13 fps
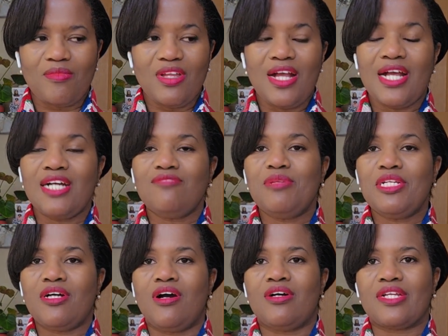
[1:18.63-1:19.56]
I have
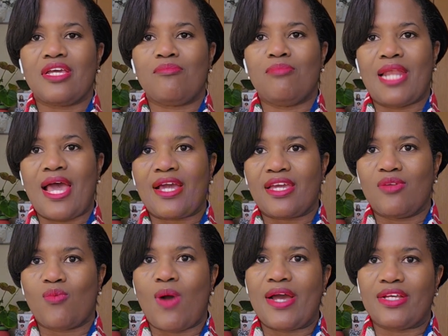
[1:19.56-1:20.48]
been on a black
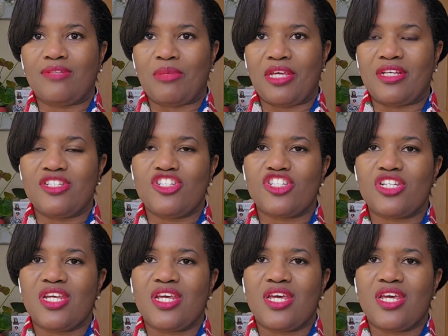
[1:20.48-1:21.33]
and white binge,